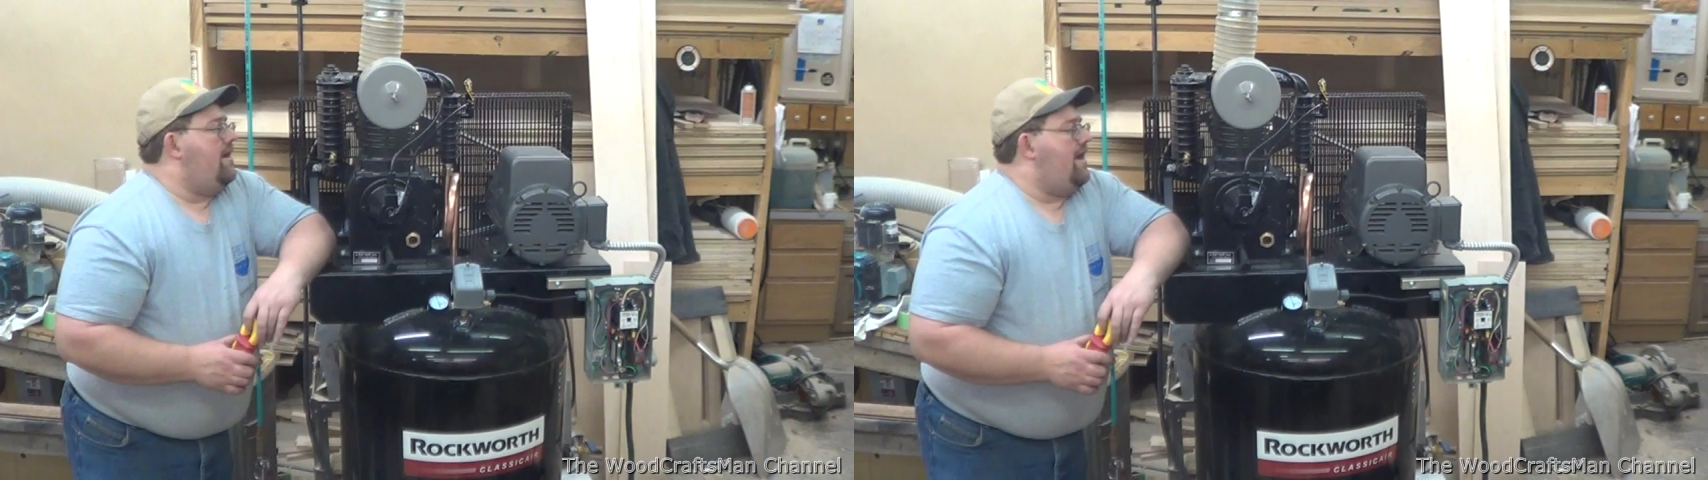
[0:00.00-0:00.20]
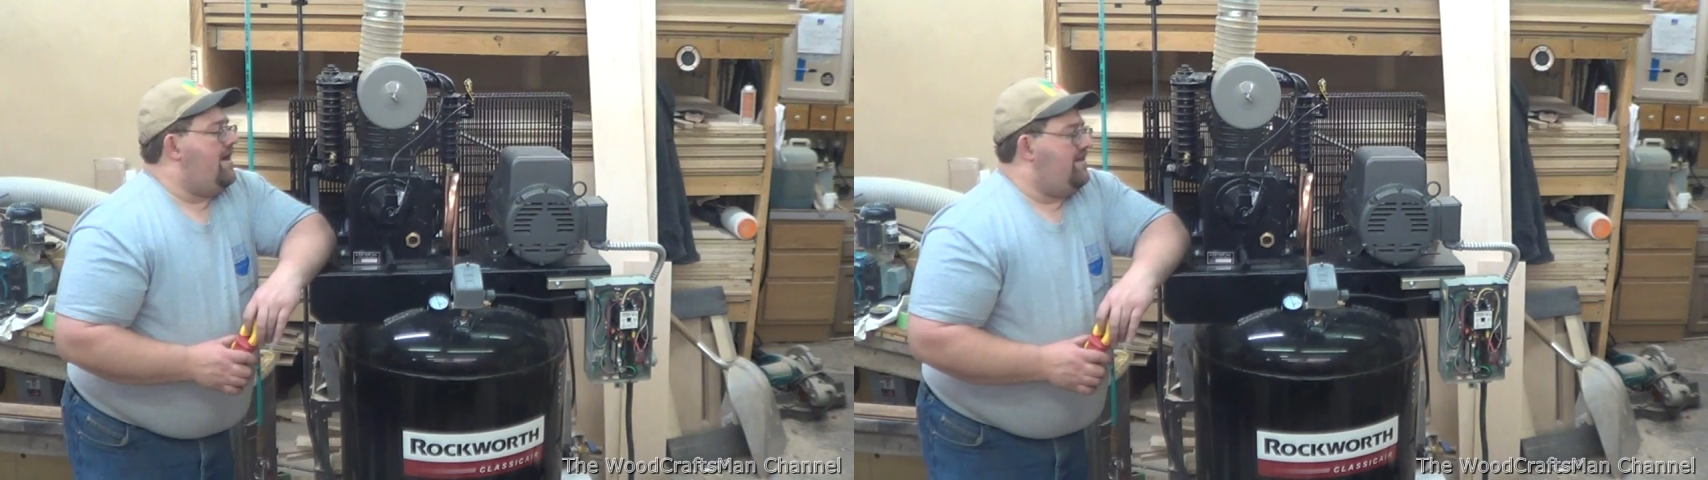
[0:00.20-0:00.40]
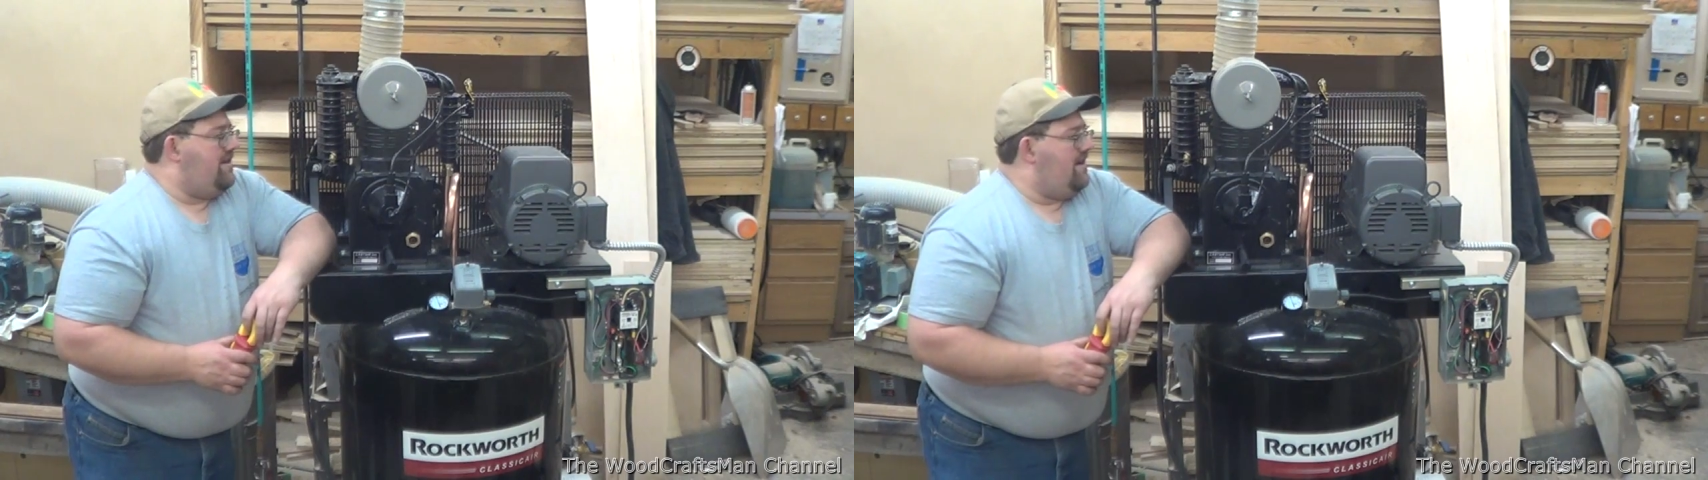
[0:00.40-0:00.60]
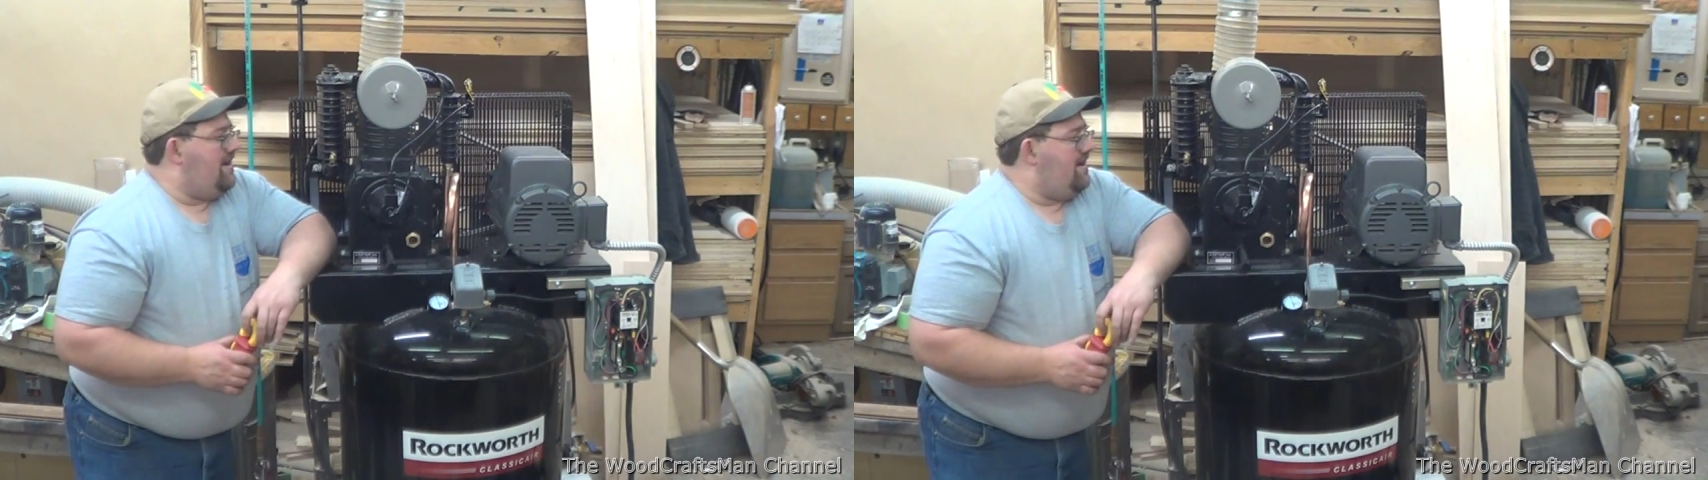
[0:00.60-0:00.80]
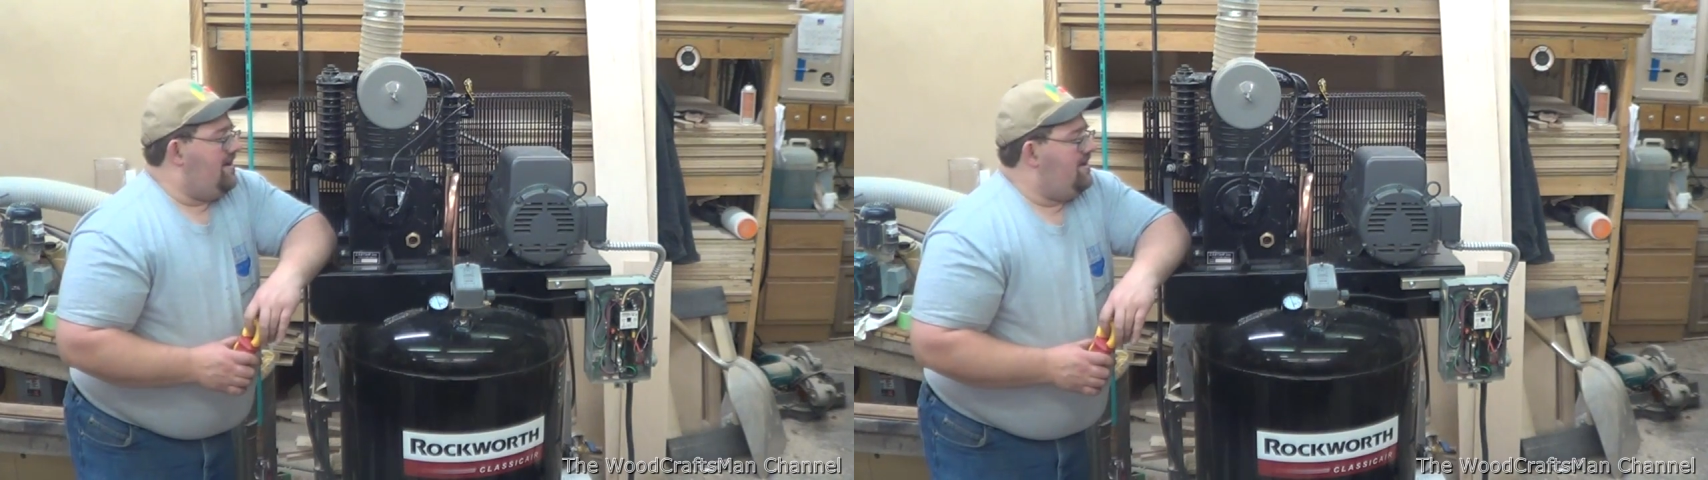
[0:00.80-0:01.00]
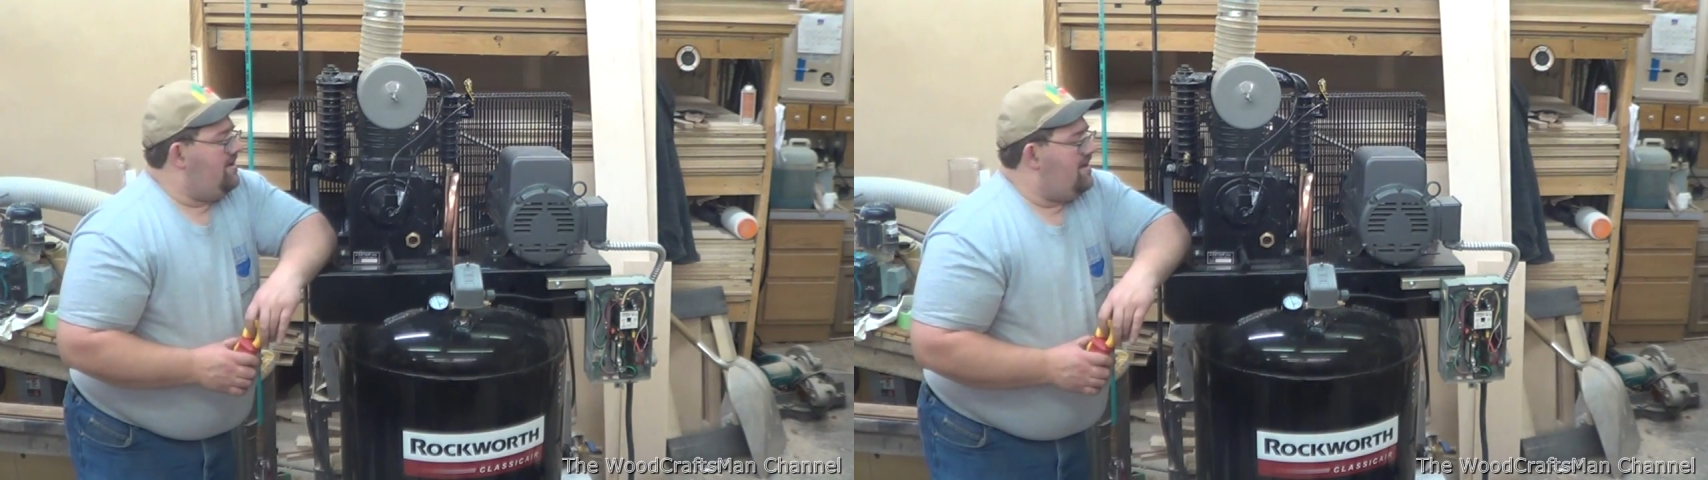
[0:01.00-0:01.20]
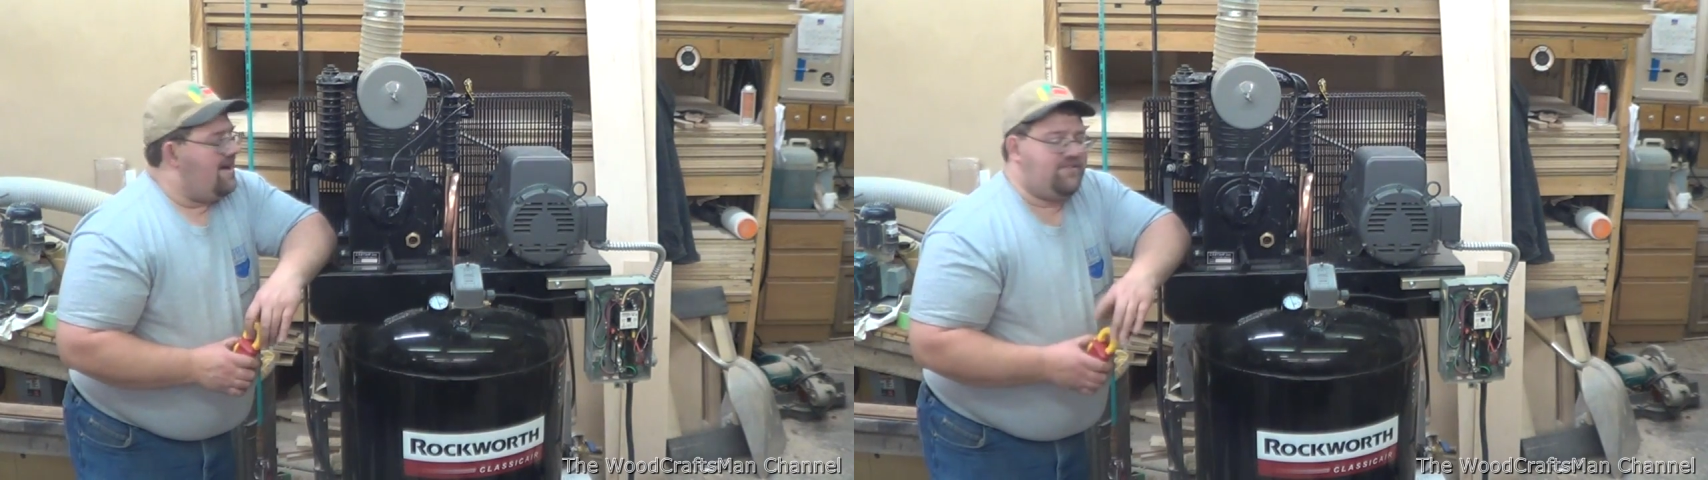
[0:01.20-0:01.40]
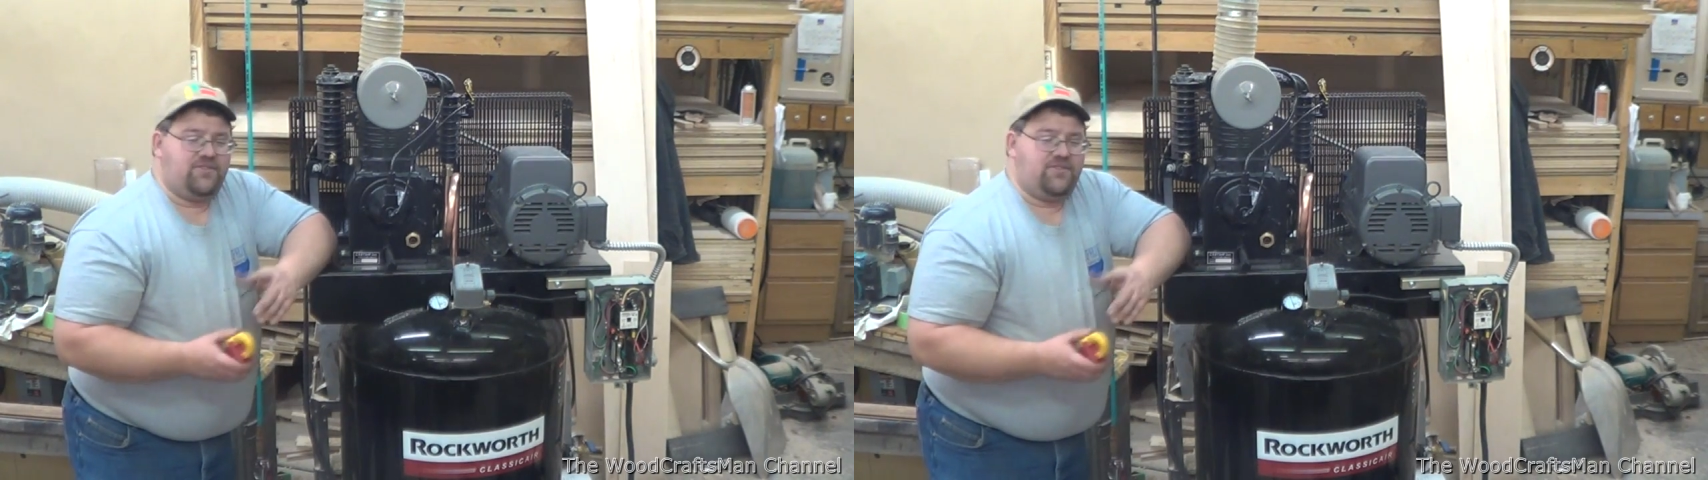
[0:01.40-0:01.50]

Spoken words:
and I have